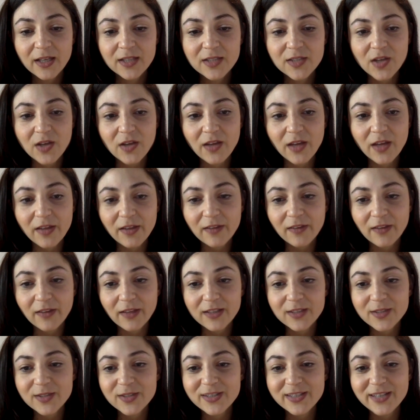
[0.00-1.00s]
So I think
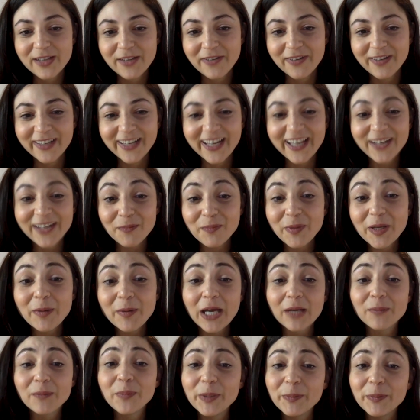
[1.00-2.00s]
that's
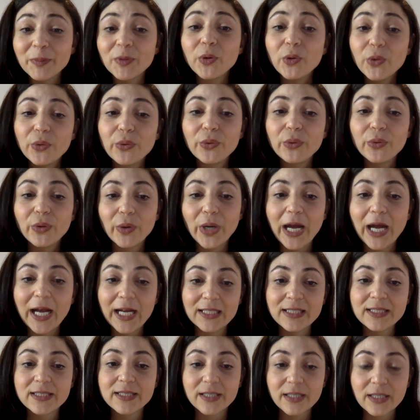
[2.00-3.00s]
definitely, and people who
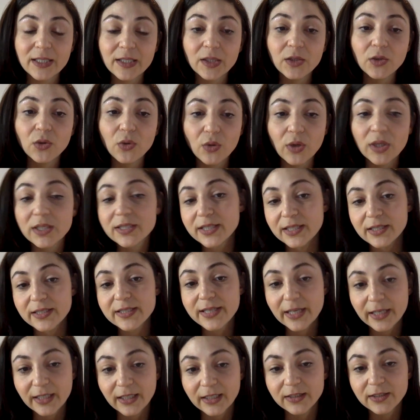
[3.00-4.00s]
had law as their
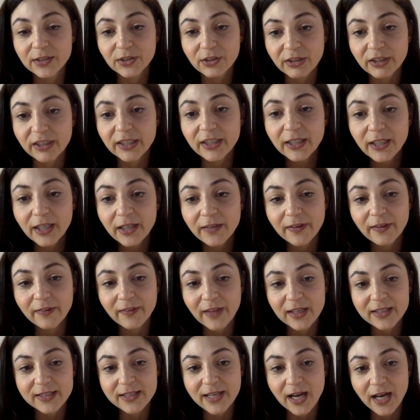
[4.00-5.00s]
second degree, I think
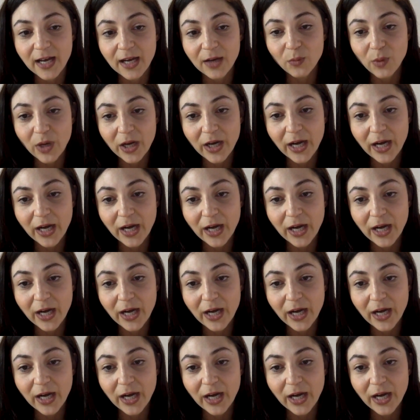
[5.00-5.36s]
that's what